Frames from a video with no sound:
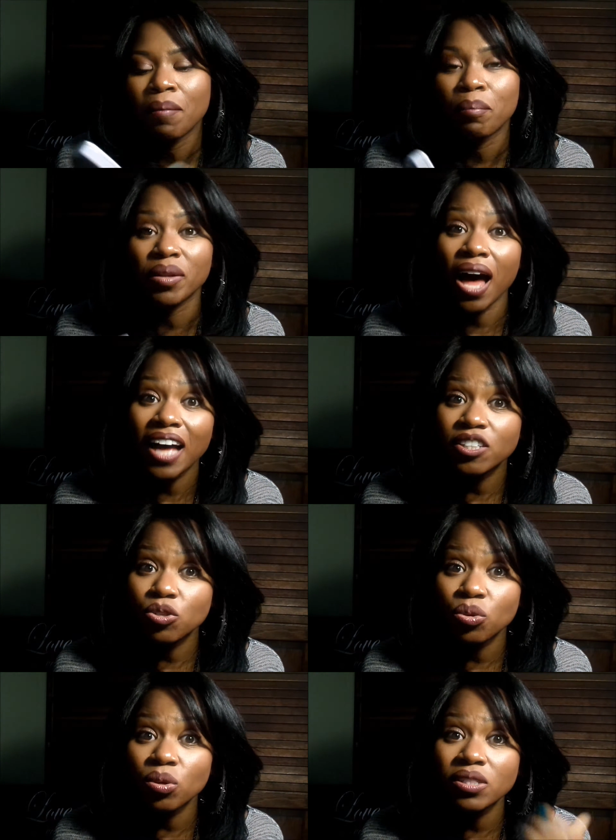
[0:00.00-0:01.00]
blot
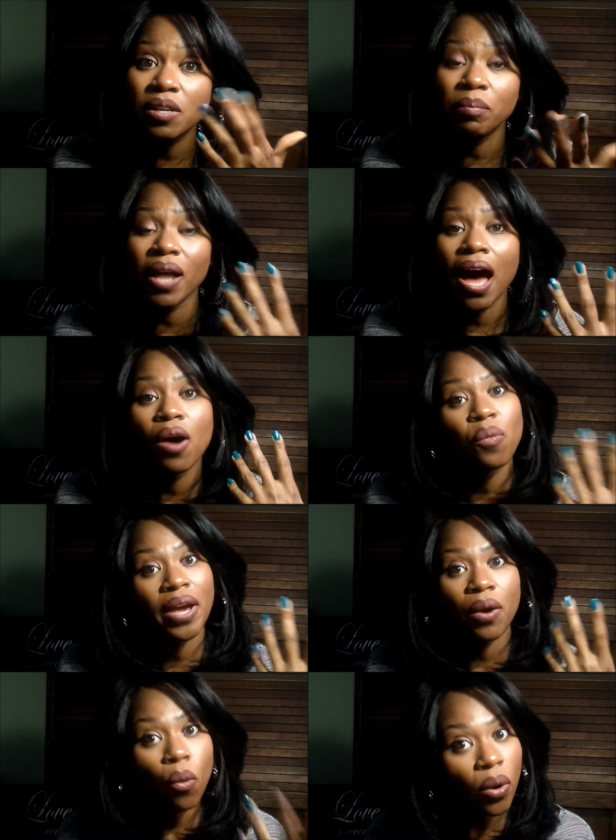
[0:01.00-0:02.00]
tool to blot
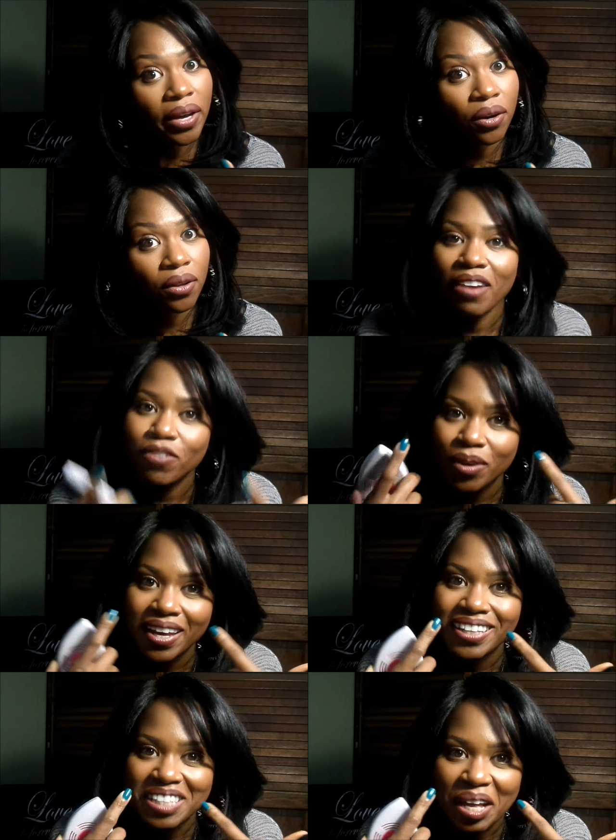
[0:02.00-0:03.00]
away oil. If you
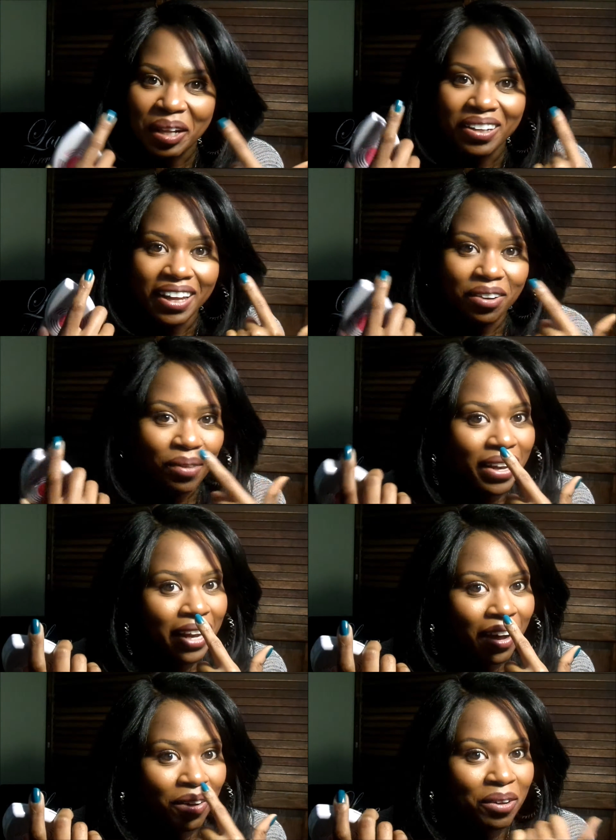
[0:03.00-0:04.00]
can't tell, like right
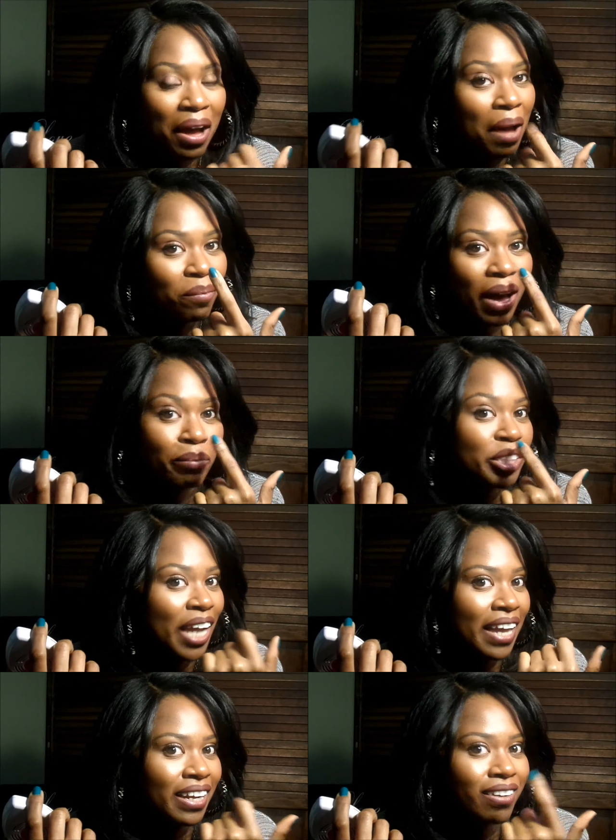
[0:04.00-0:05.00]
now, I'm, I'm
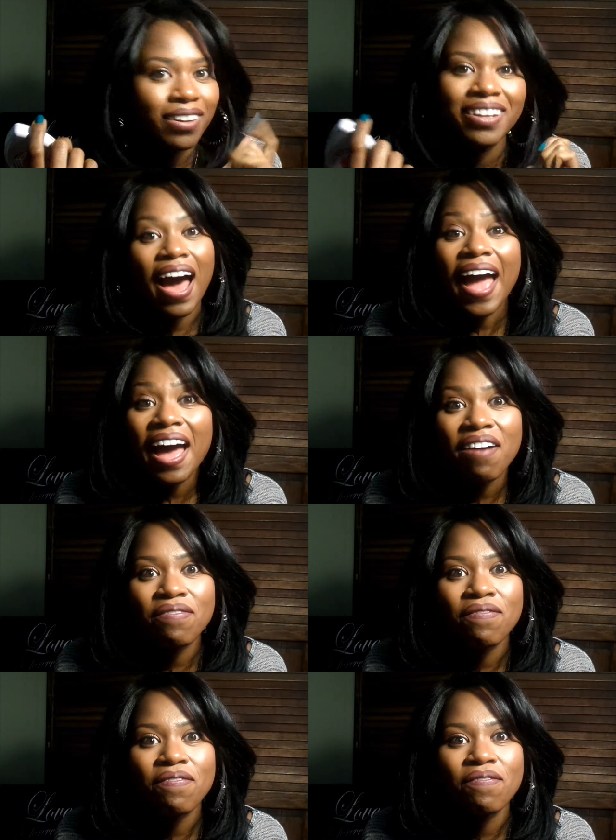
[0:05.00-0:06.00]
shining. I
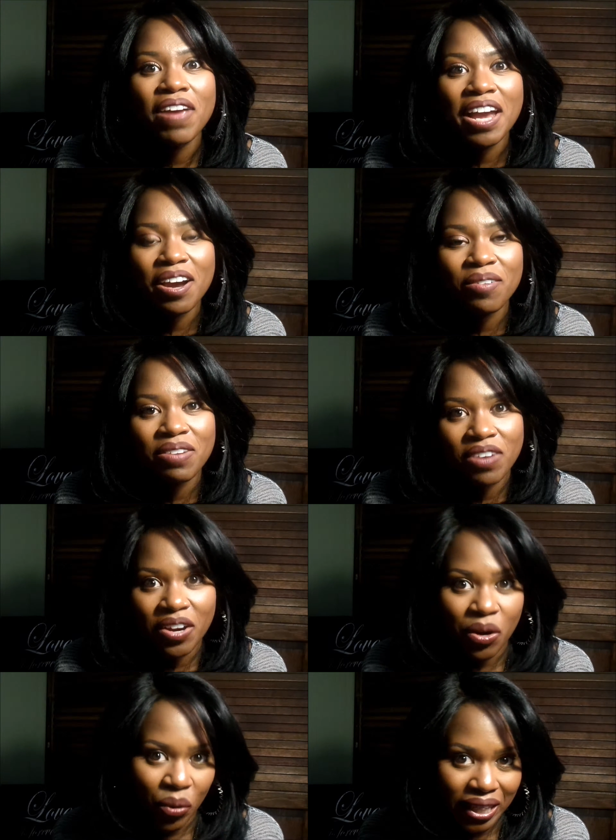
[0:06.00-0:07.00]
have very,
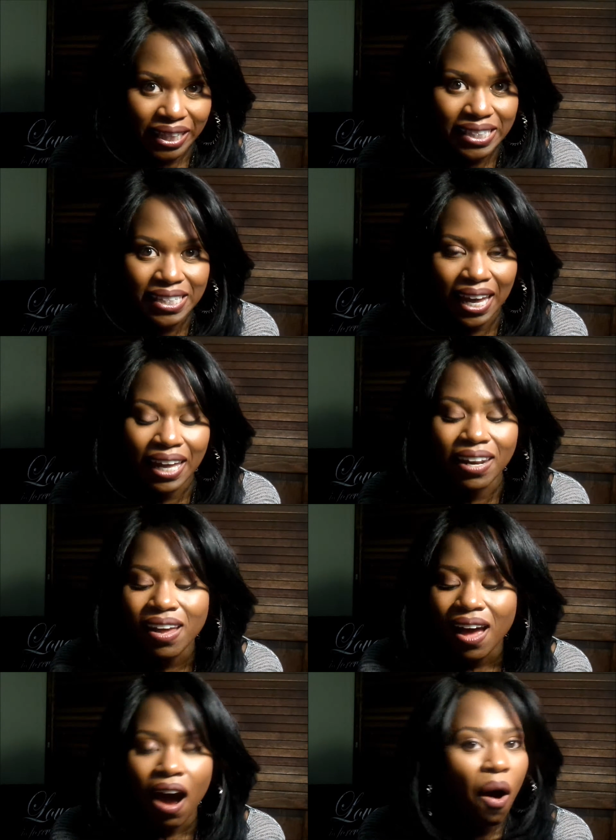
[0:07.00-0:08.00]
very oily skin,
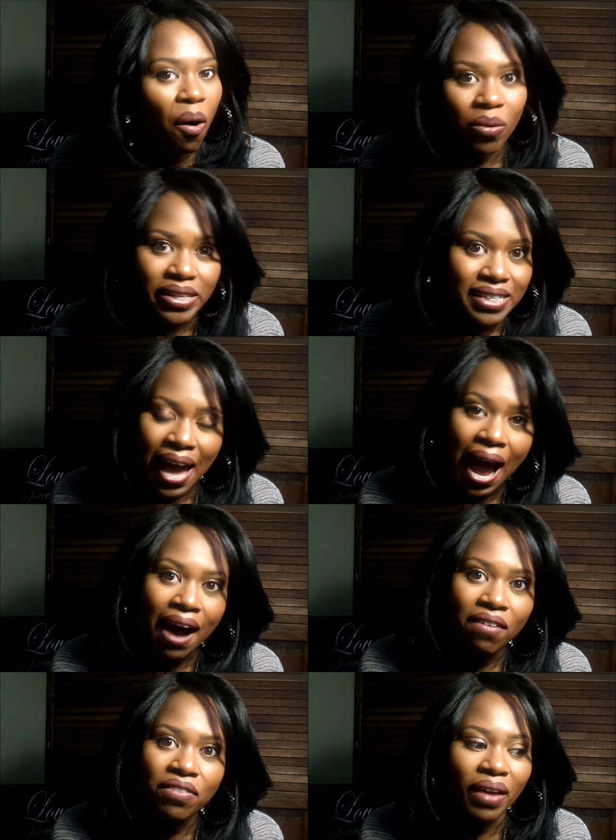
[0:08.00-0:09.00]
always
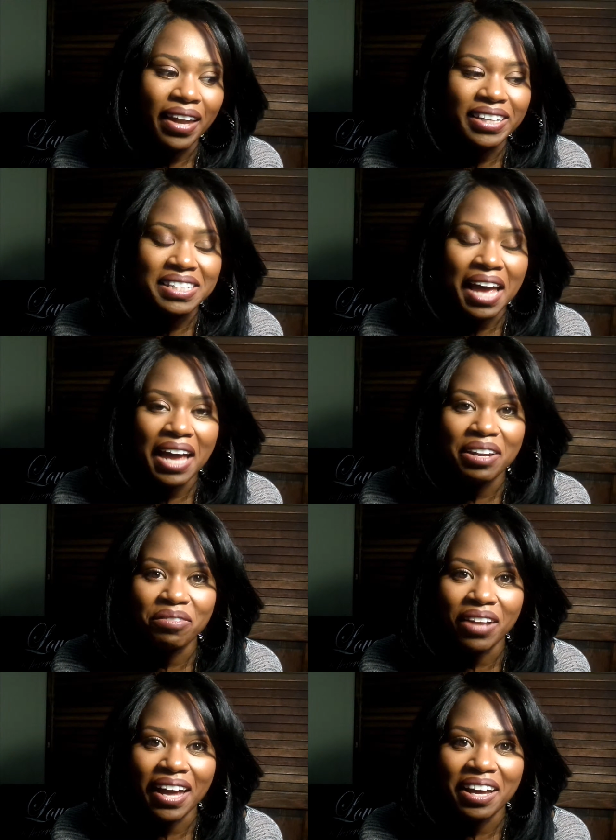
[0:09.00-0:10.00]
have, and it's kind
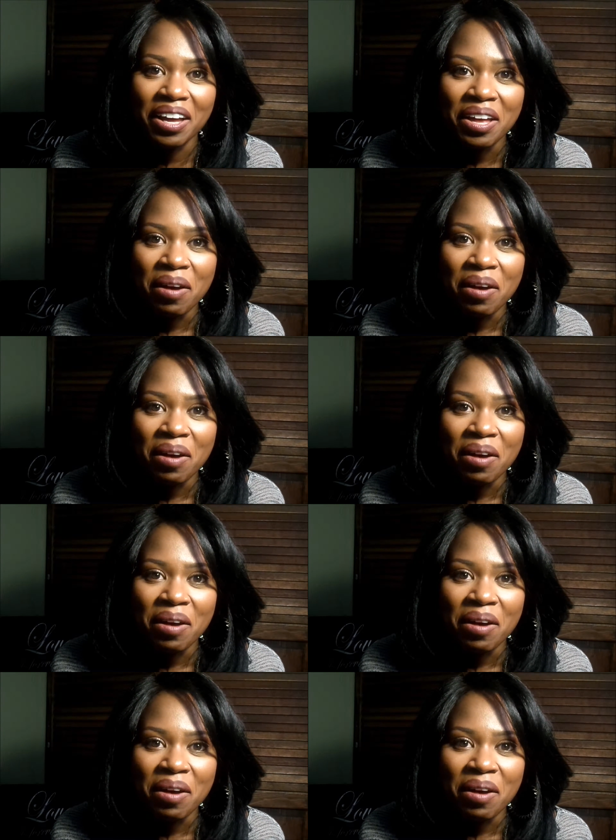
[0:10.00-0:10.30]
of like